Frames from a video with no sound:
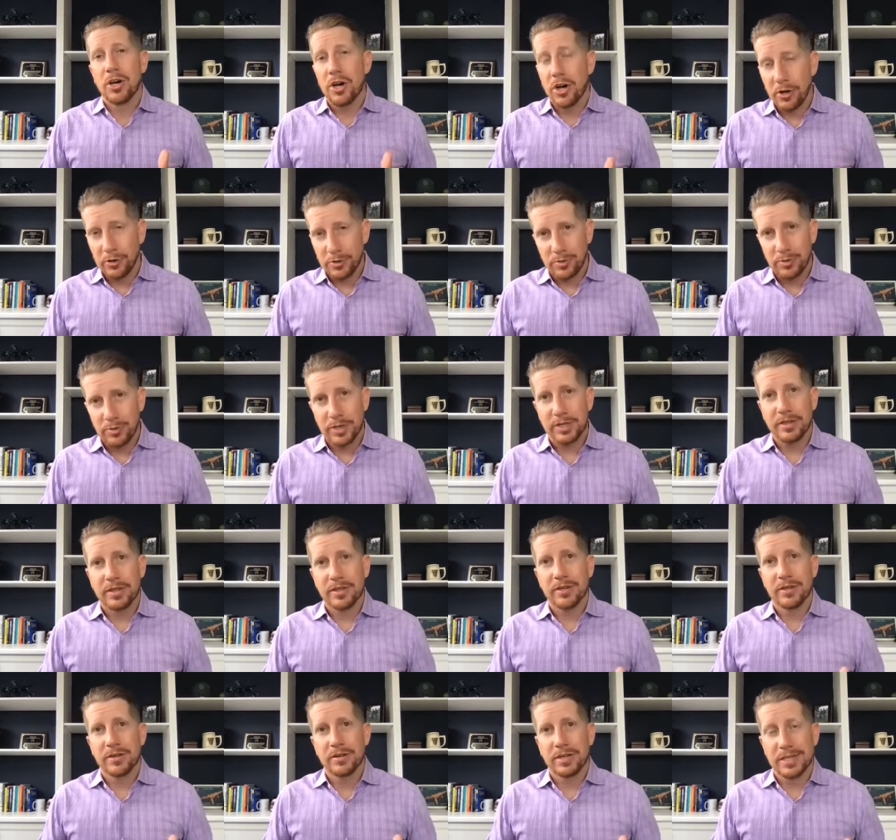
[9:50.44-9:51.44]
also get
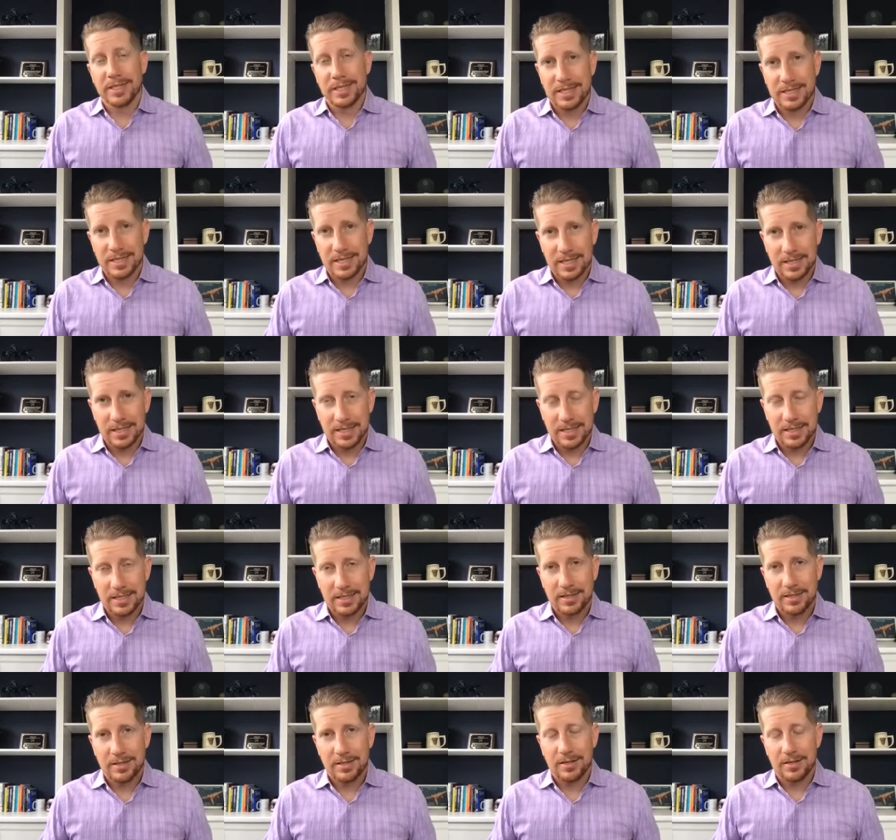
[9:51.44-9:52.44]
their consent
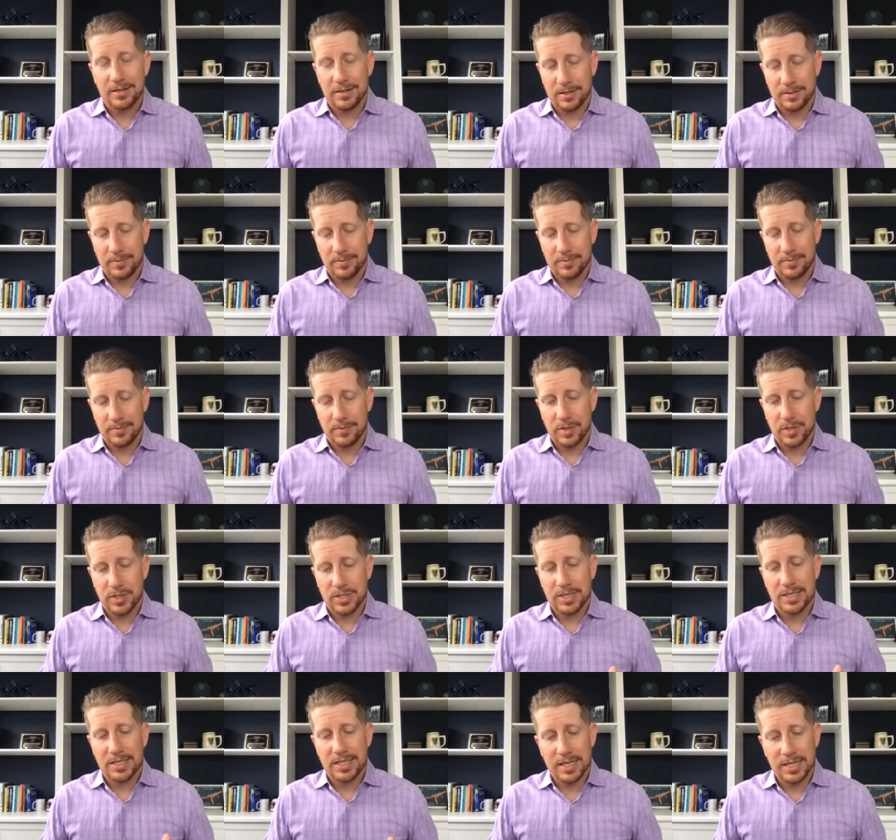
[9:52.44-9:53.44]
um, to
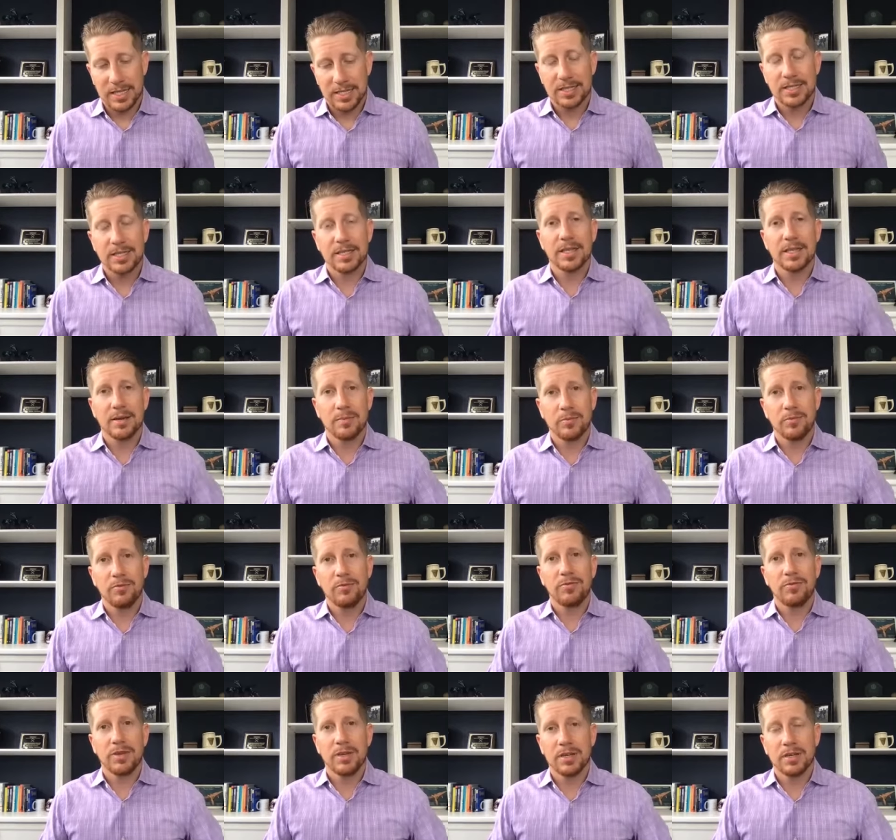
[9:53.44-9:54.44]
send it to them
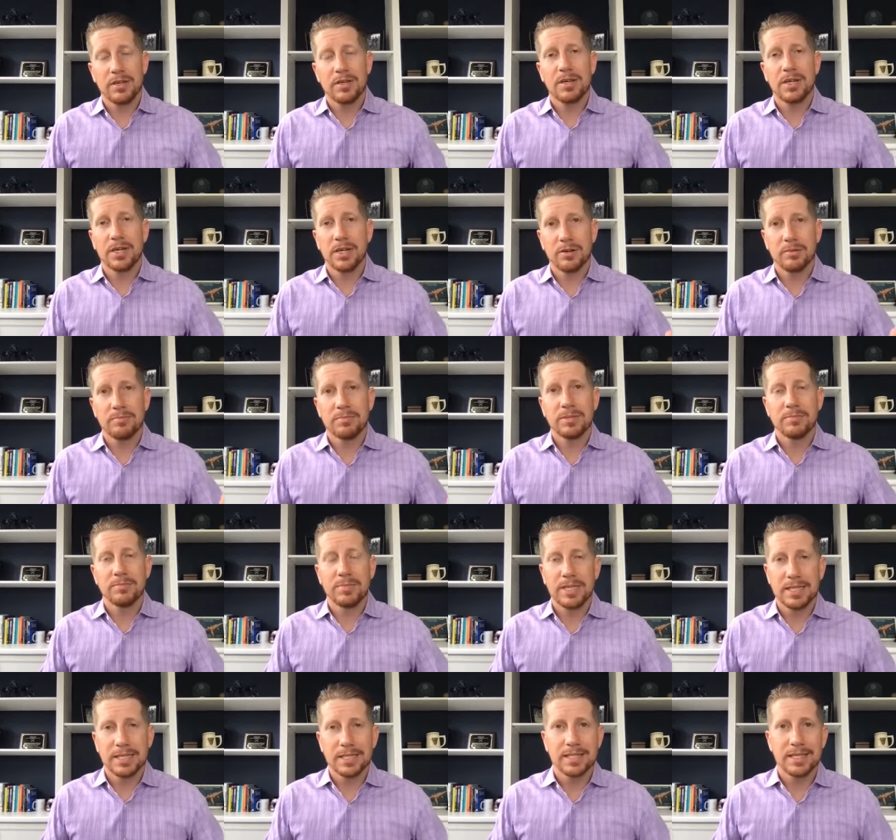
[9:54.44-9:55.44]
via unencrypted
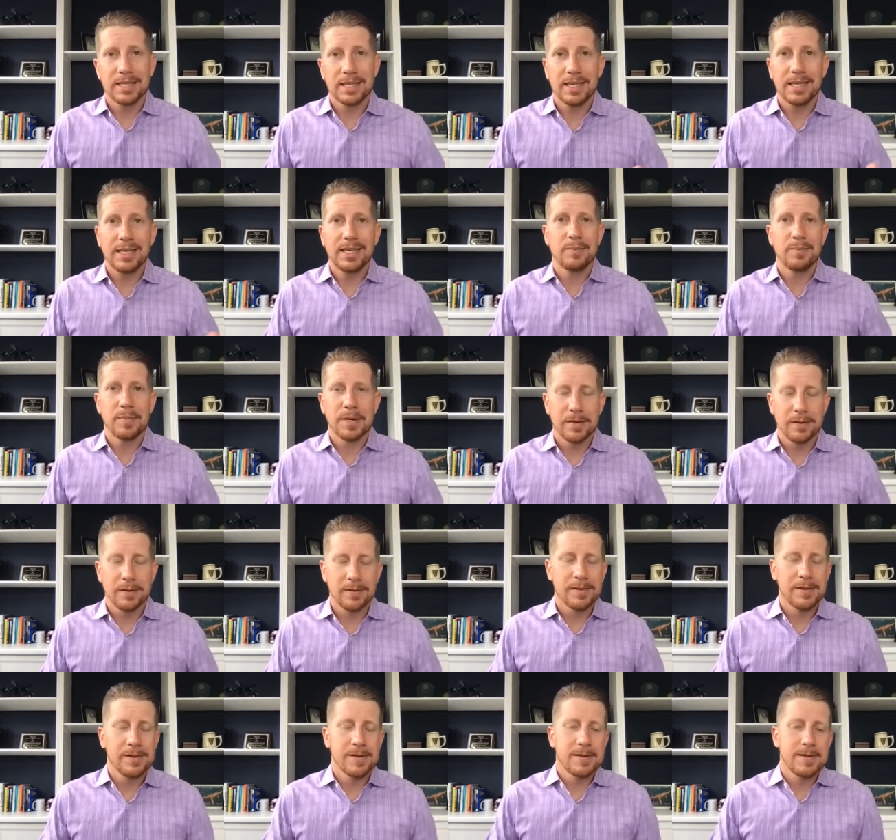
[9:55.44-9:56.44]
means like email
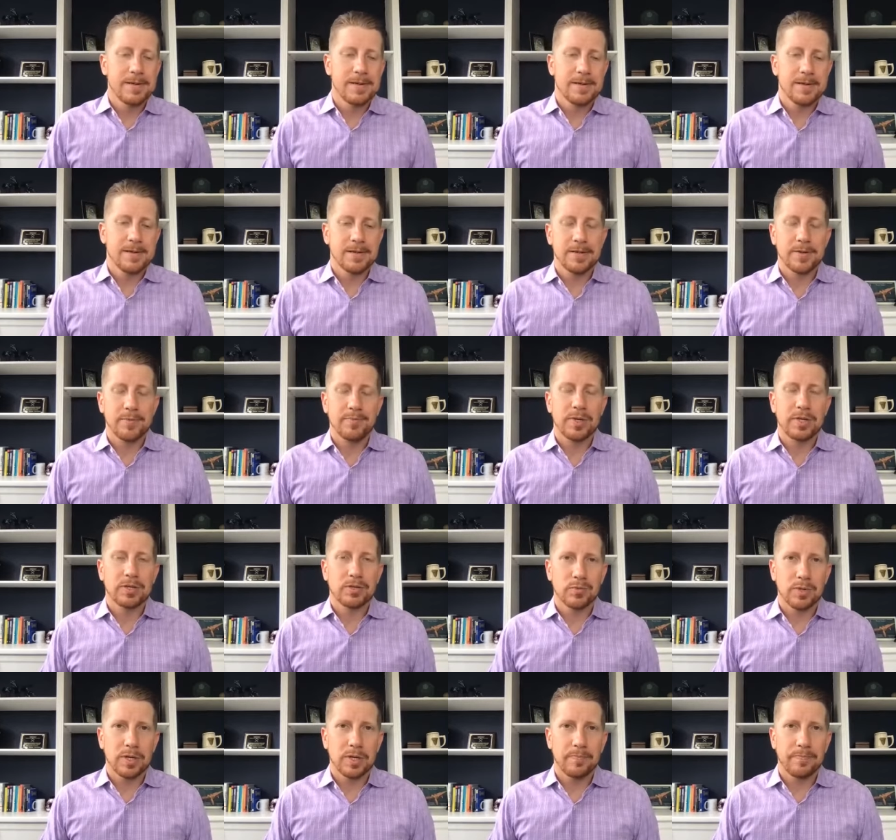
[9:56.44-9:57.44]
um, as
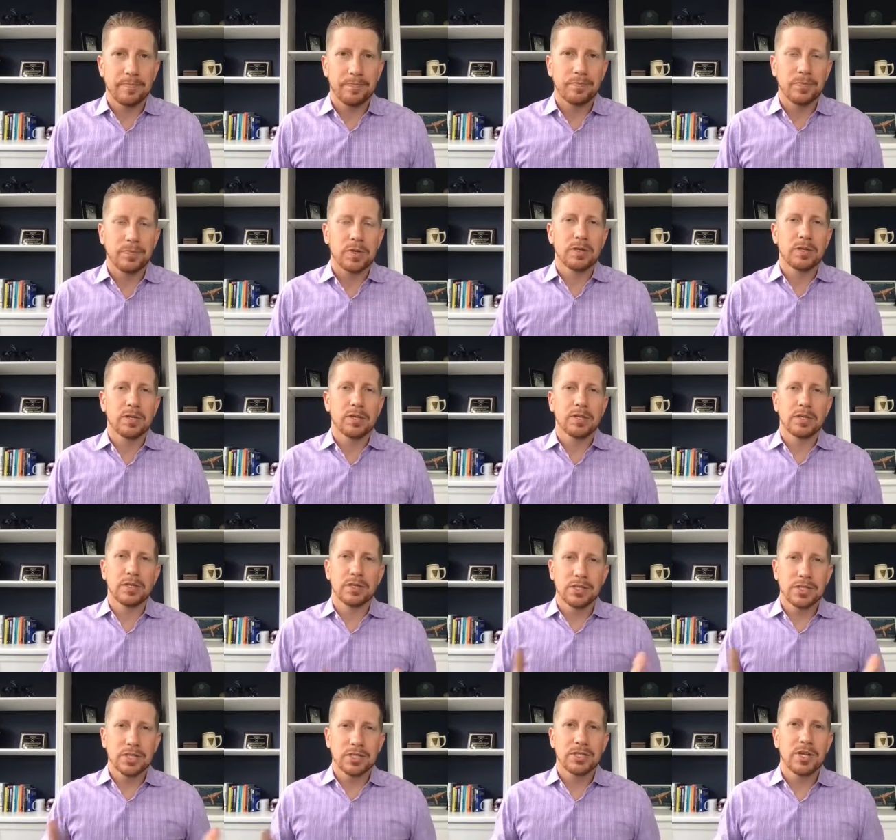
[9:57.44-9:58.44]
well.
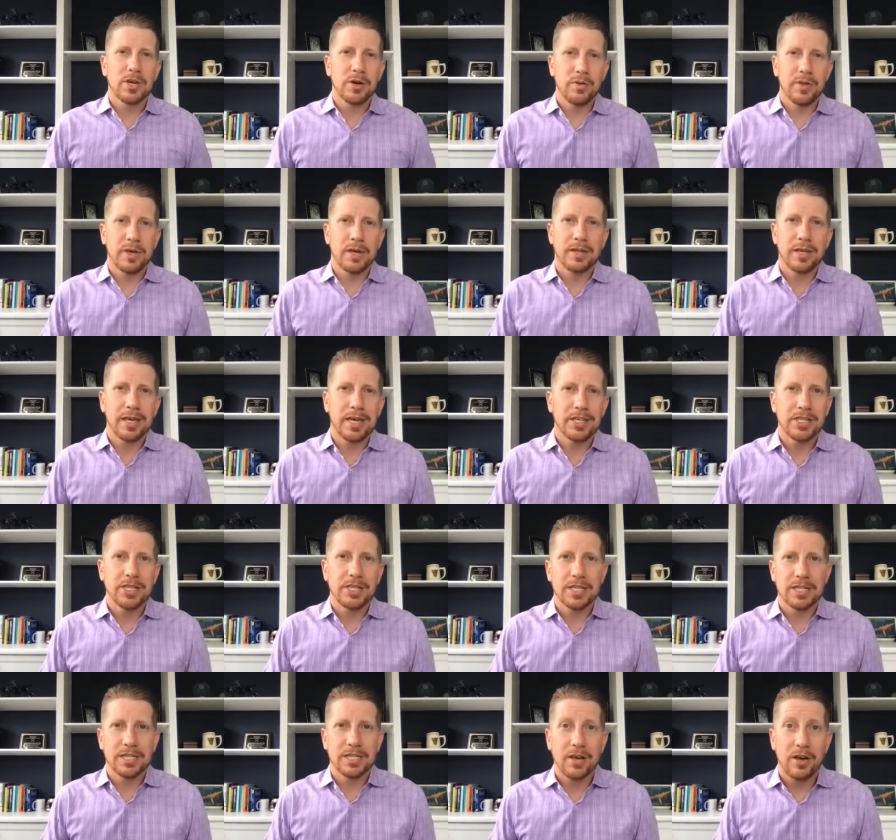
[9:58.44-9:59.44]
And just know that
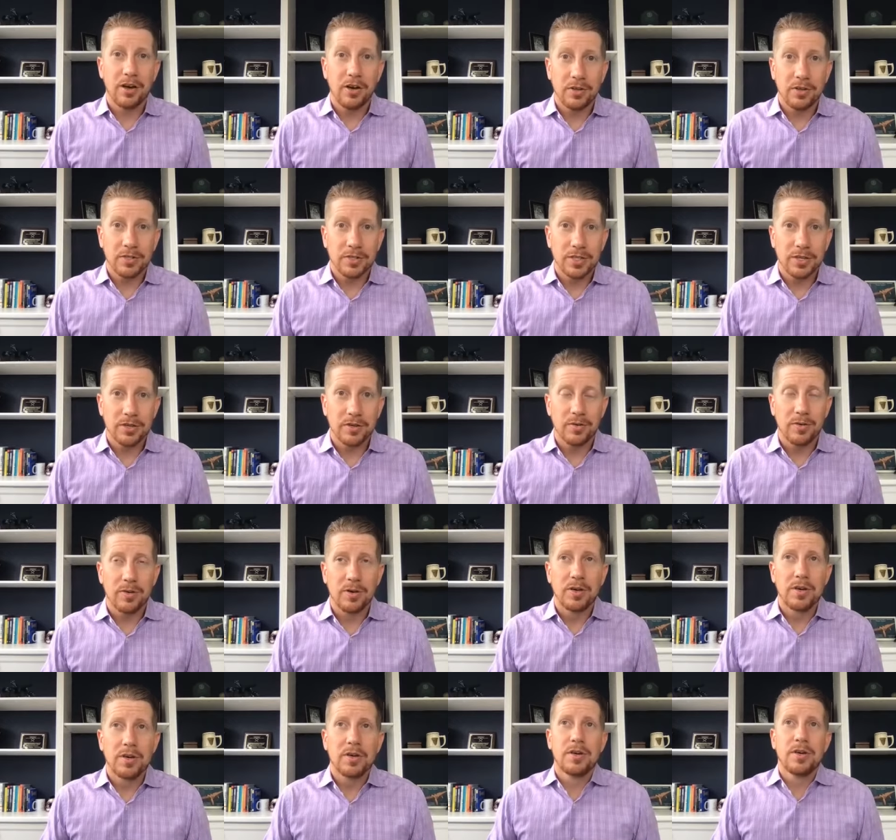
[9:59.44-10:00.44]
HHS also
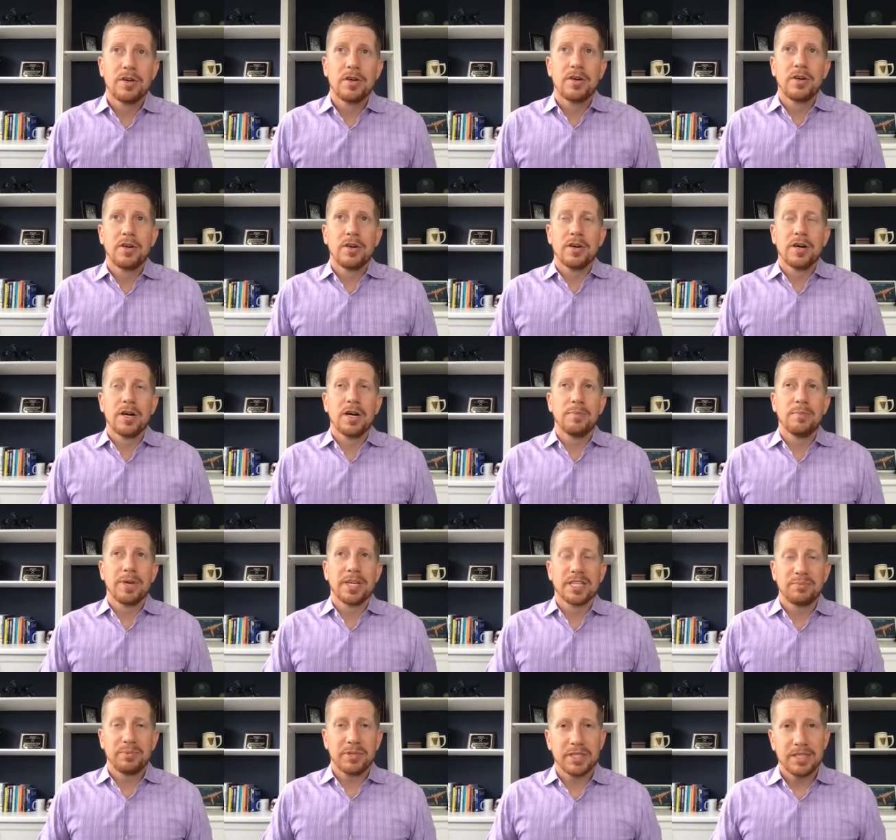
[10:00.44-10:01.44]
um,
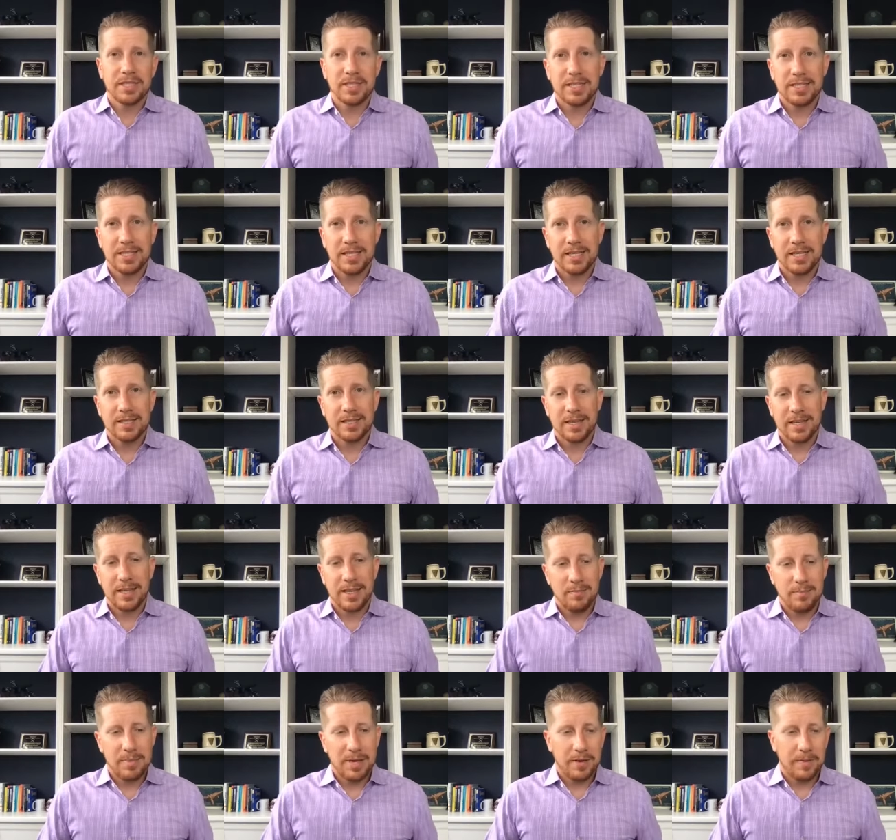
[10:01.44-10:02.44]
explicitly states that
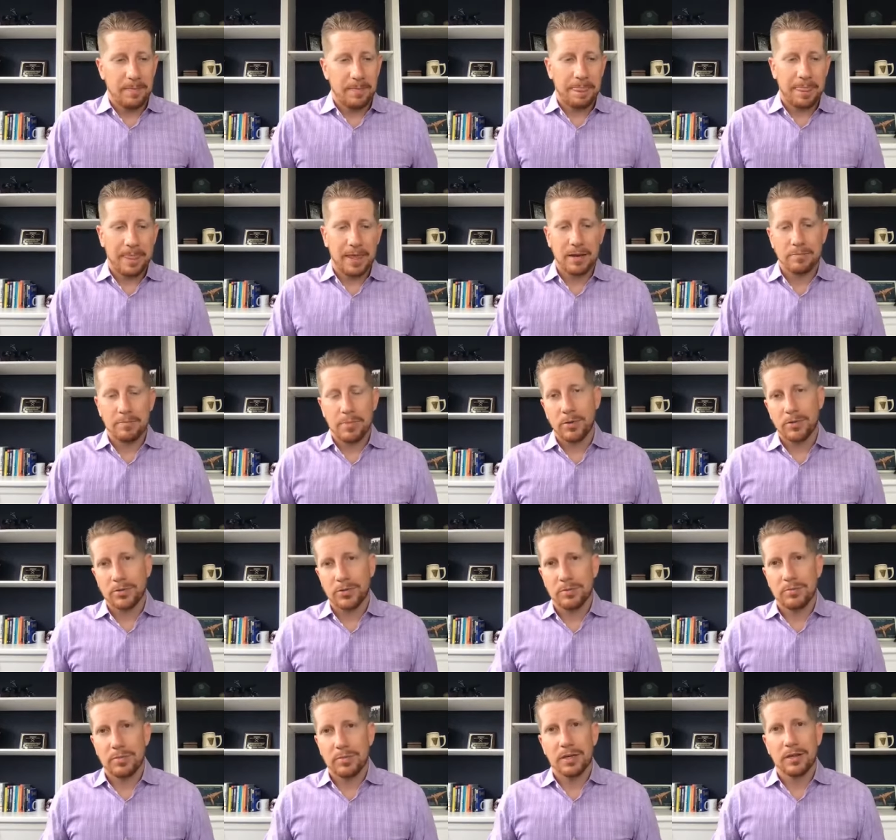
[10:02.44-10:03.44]
email and
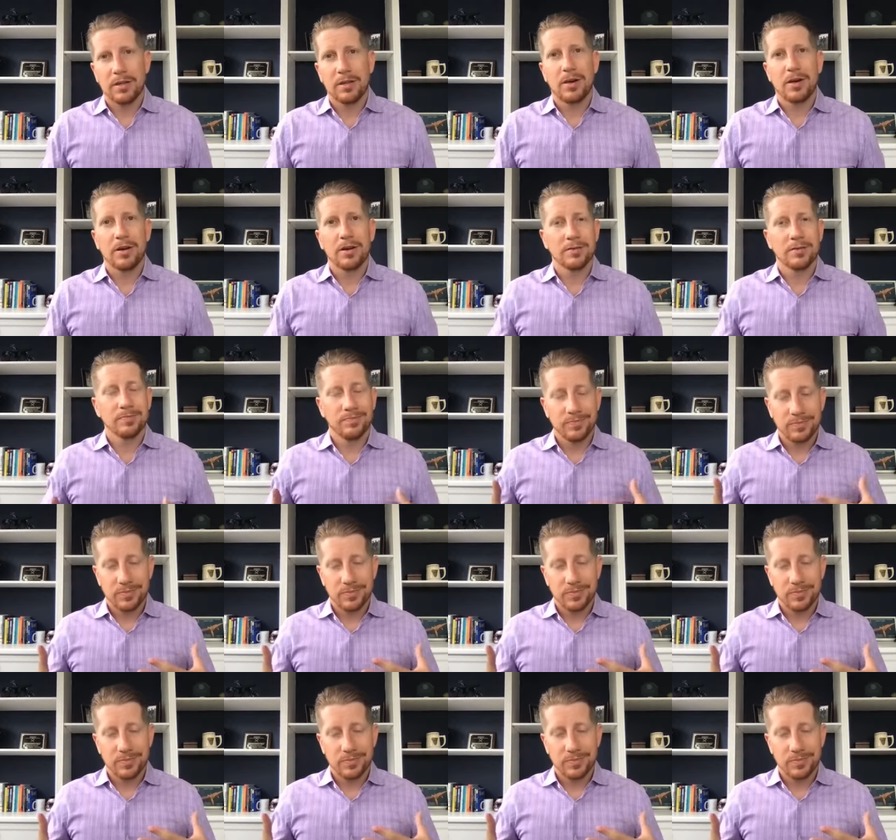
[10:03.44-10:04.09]
postal mail are